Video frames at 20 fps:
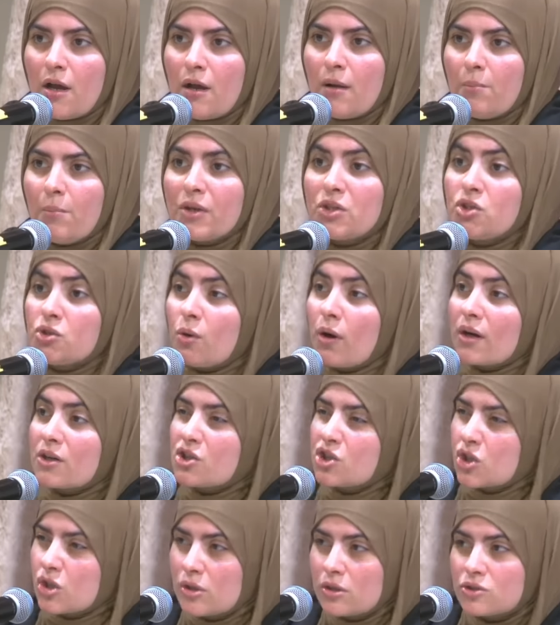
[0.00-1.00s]
But do our
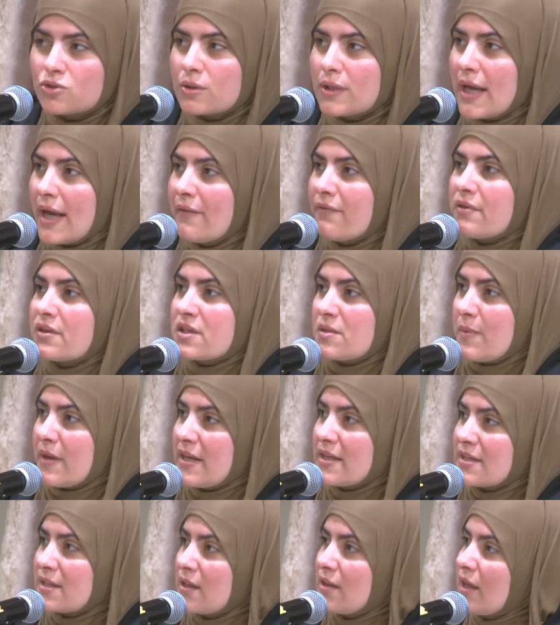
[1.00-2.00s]
children have a
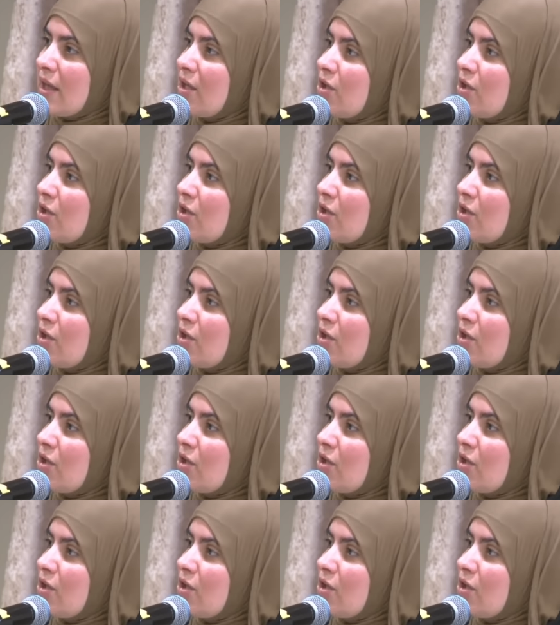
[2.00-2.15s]
space that they